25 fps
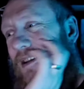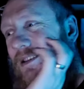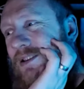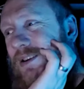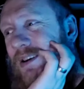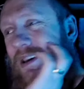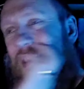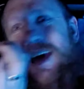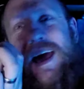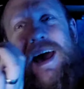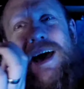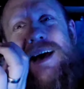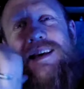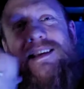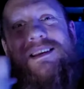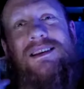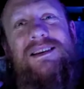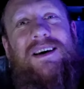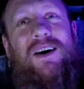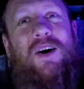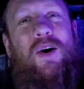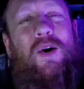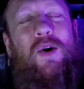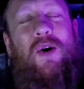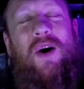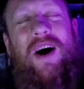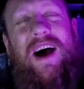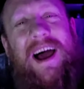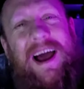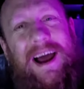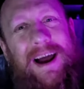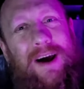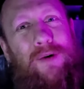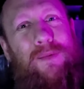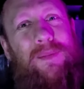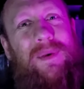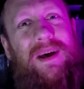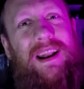to guess
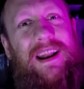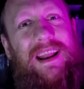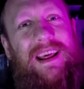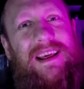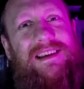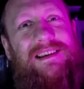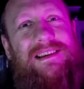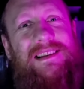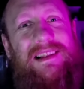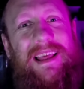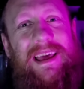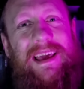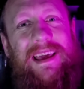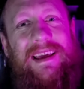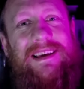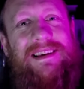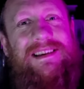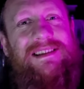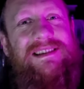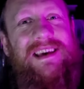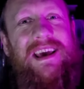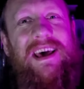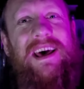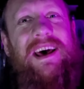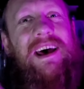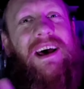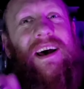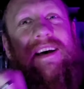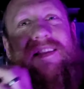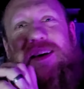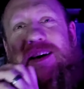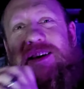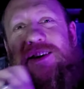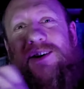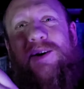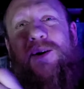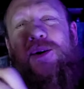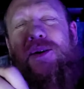how many slings
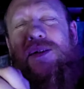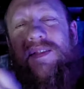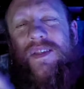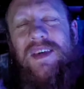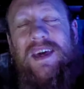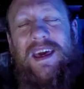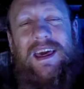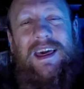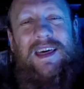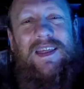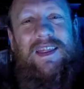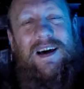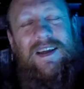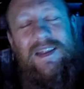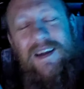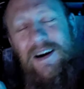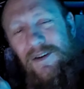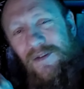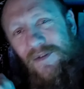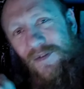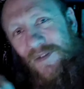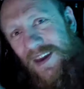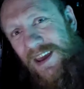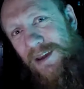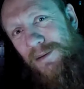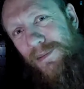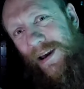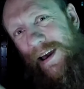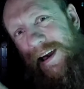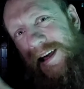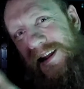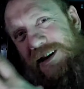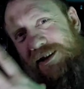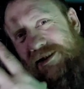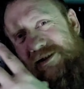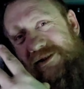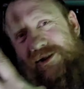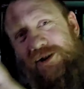that you think that that
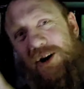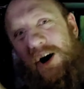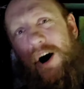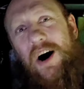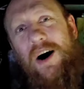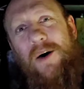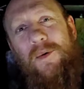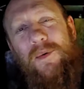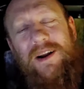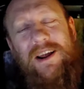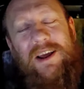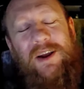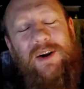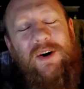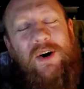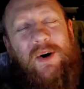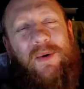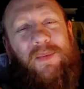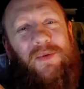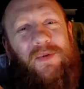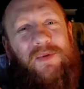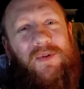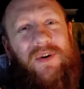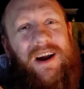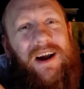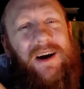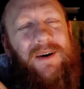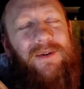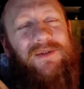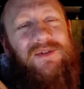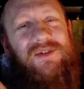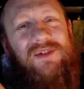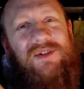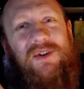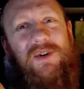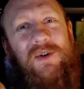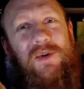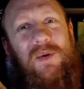female has got and when it comes
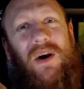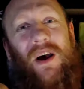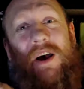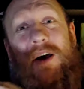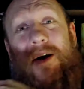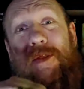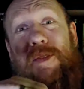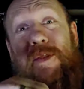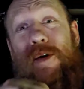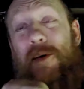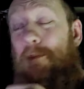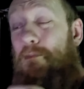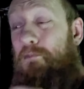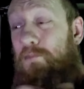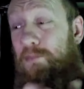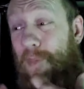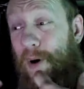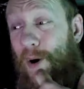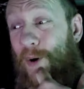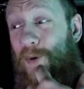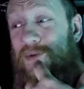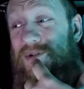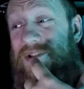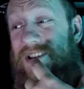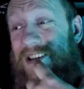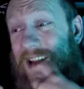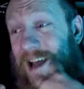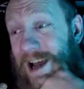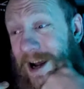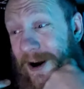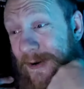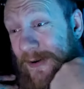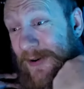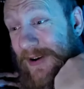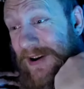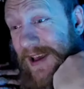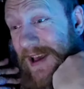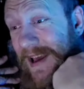around to the molting
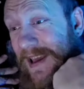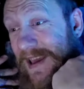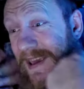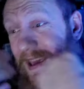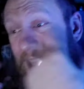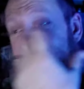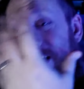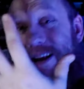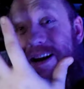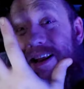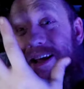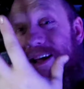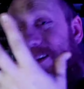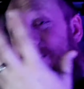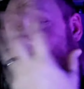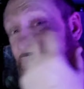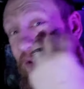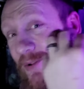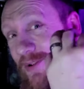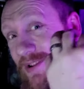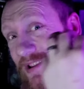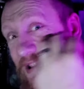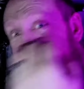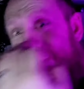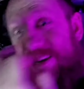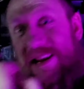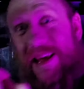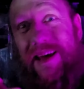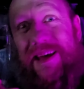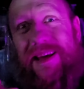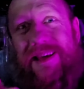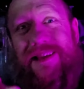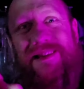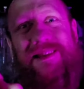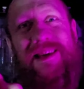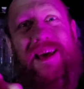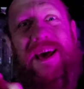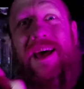out again into
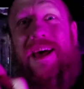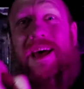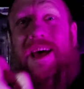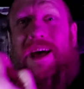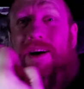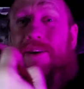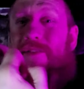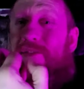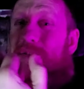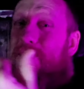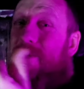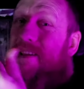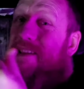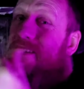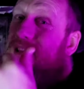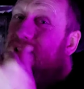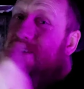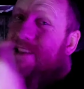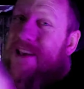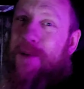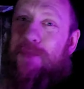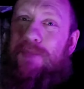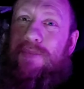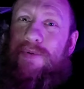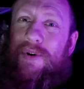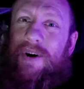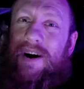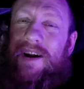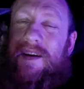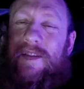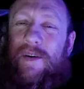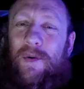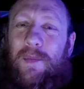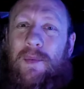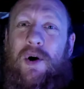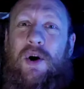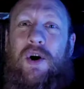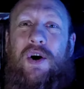slings and for me to separate
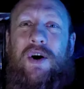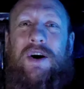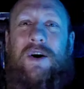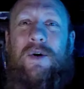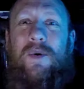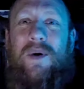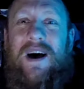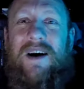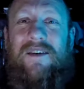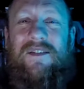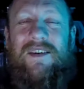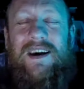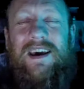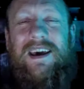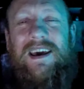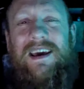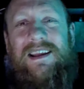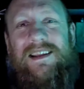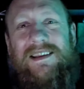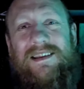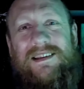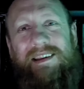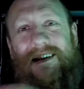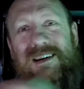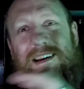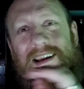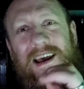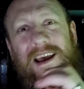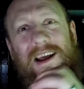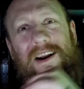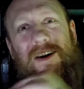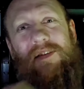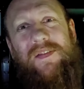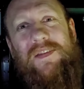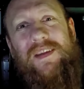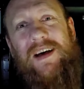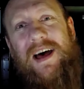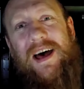them whoever hits the
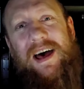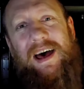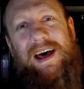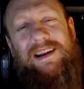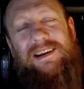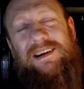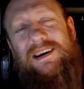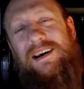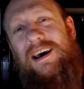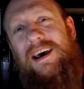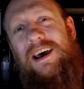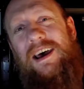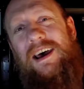nail on the head